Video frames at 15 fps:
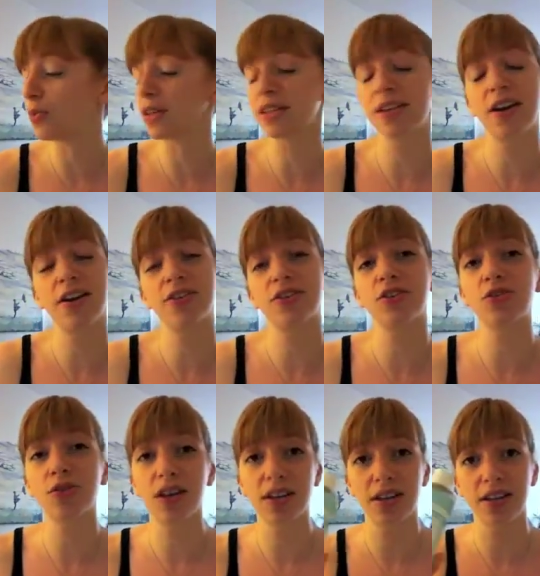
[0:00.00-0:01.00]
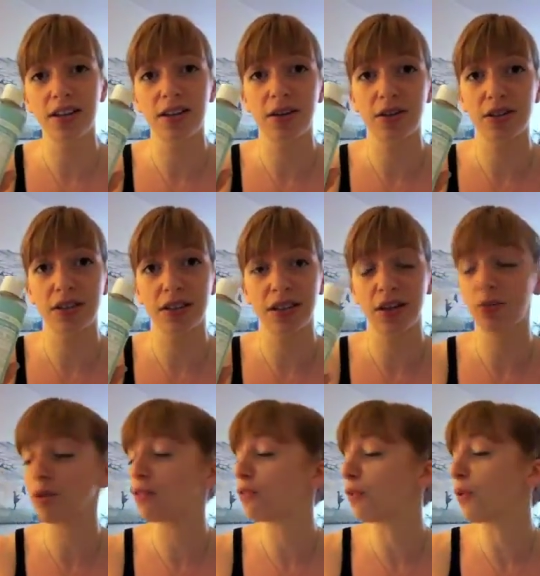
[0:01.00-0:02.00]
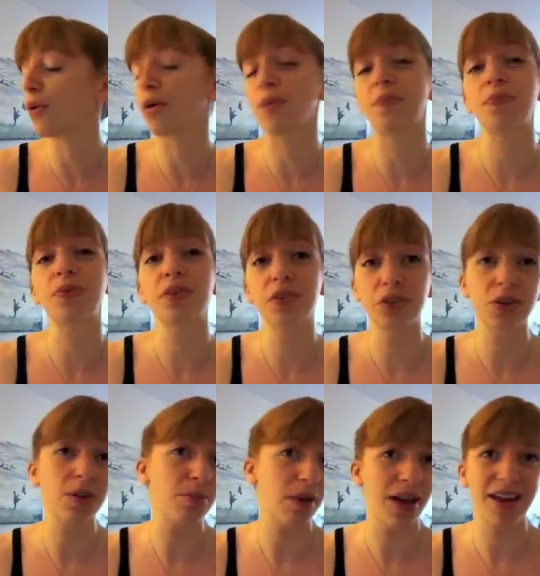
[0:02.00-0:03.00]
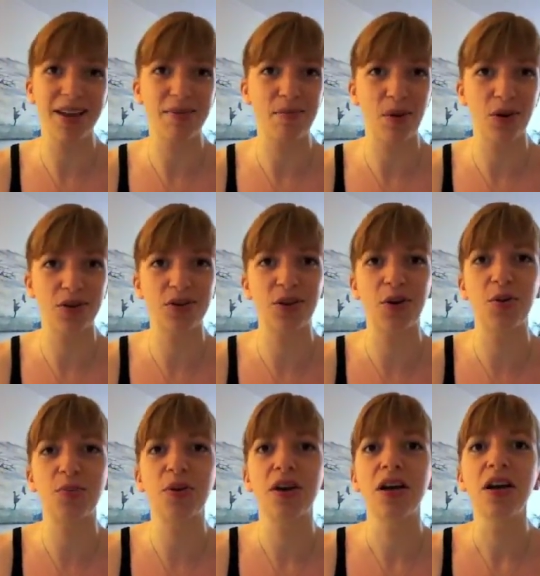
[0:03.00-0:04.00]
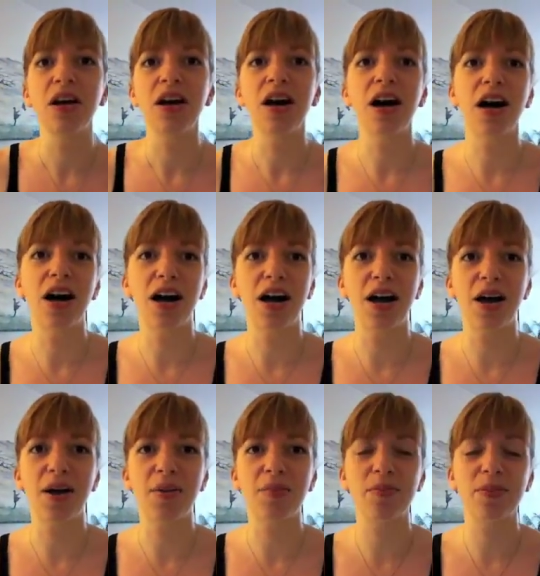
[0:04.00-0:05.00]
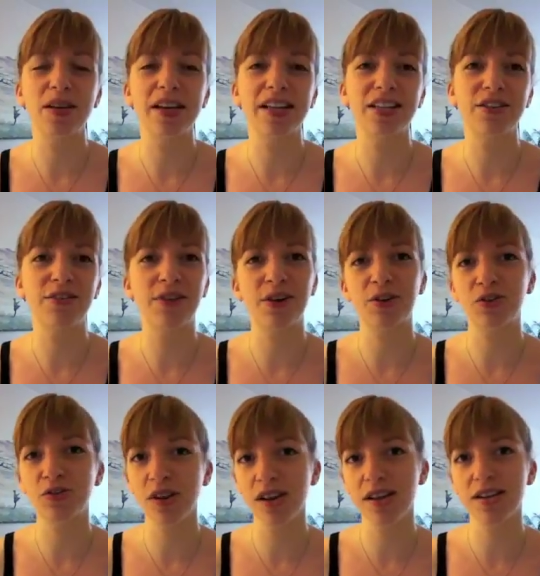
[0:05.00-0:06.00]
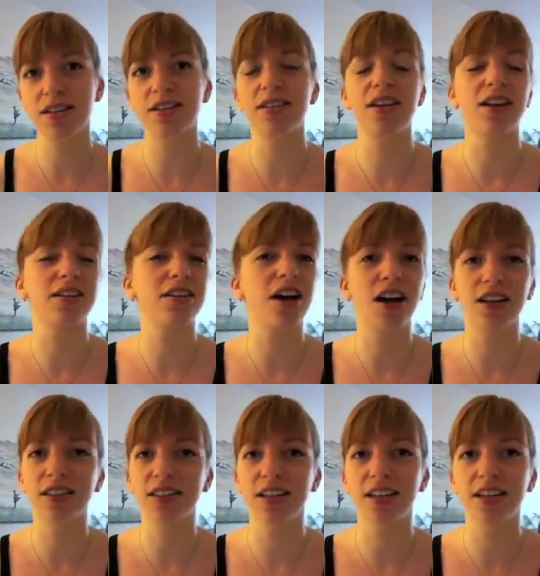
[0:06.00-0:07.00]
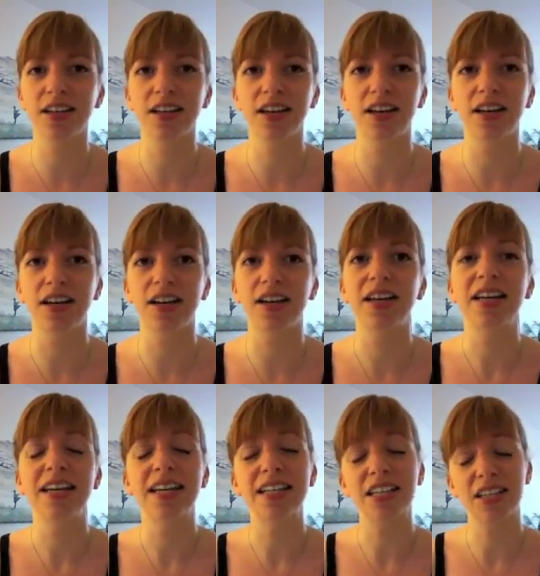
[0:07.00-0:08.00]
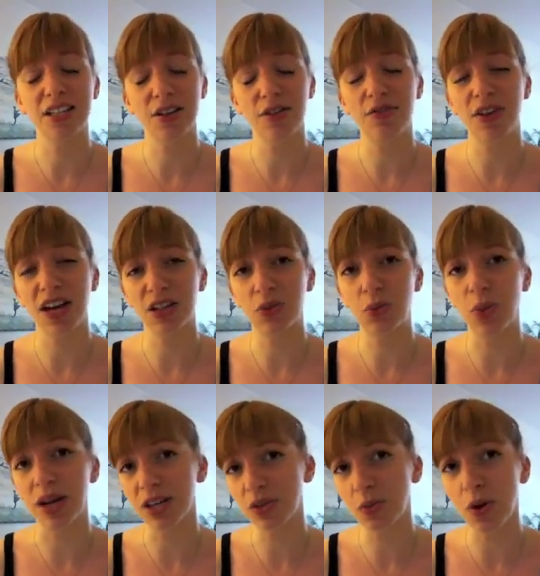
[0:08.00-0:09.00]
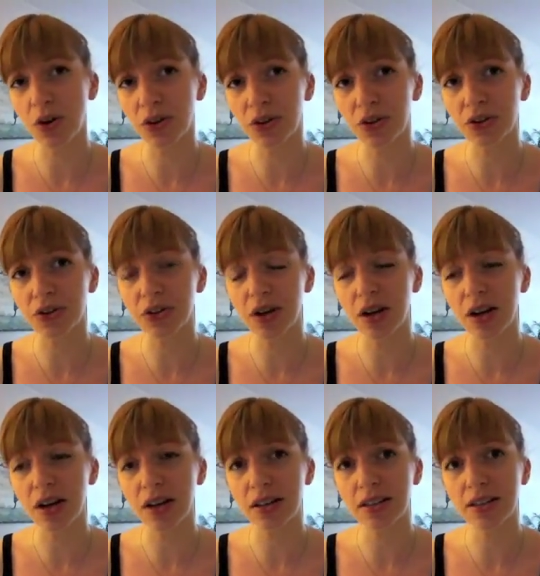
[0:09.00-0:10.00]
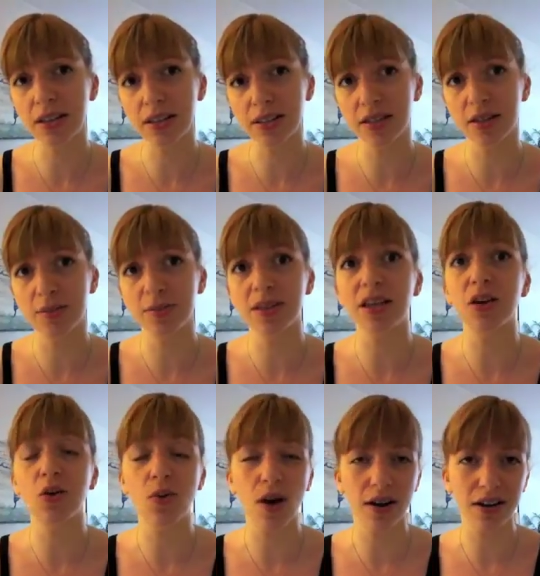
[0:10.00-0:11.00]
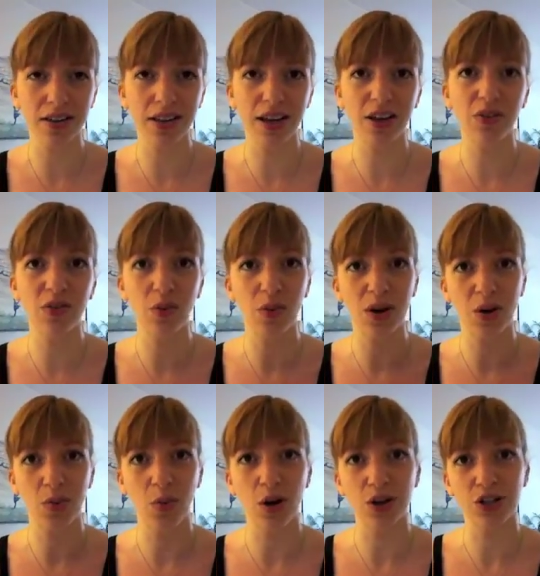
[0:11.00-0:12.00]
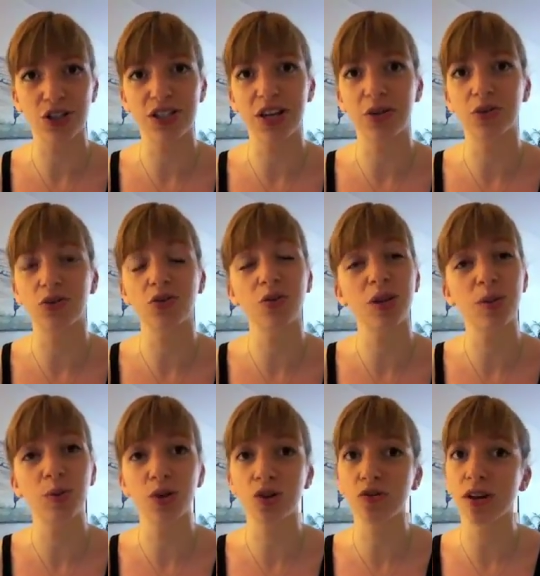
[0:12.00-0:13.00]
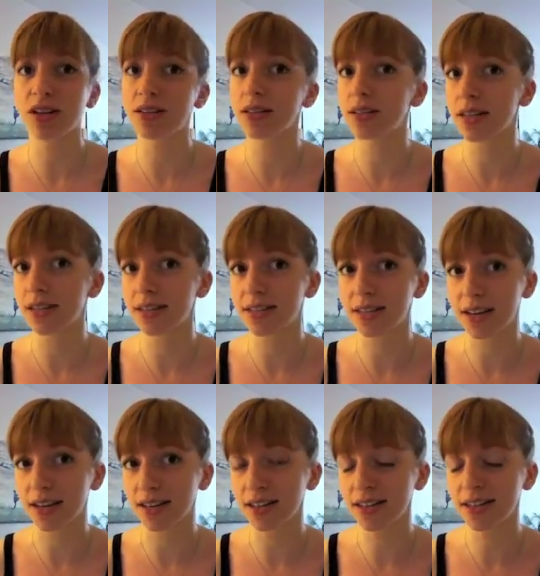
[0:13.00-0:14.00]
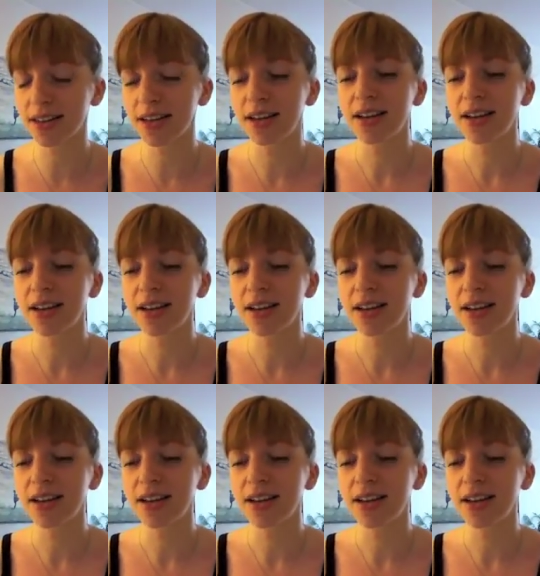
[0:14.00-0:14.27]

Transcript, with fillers: It's concentrated and it's in liquid form. You can buy it in bar soap. Um, it's fair trade, it's non-toxic, uh, it doesn't affect wastewater uh, systems and aquatic life when it washes downstream, which triclosan does.